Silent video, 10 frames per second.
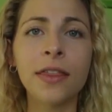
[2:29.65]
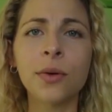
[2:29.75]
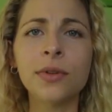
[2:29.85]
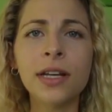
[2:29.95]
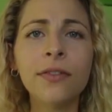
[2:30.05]

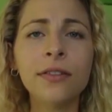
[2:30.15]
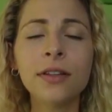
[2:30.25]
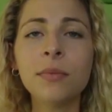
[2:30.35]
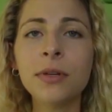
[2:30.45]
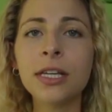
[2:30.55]
there would
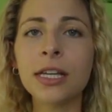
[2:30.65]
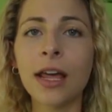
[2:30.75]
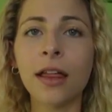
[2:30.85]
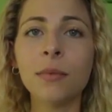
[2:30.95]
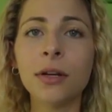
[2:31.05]
definitely be an
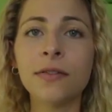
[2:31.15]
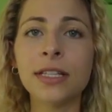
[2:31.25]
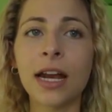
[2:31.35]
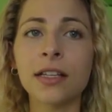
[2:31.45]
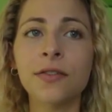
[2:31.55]
element of
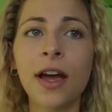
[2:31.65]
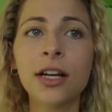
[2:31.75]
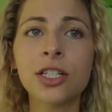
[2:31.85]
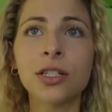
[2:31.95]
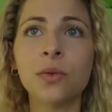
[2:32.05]

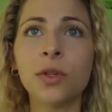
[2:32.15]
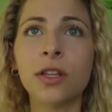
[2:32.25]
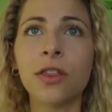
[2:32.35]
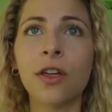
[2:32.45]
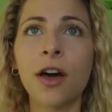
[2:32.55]
satisfaction with
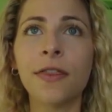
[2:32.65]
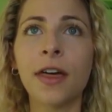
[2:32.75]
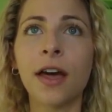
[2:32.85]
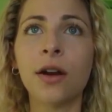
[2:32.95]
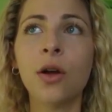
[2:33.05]
the thought
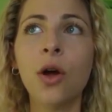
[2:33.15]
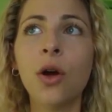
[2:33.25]
that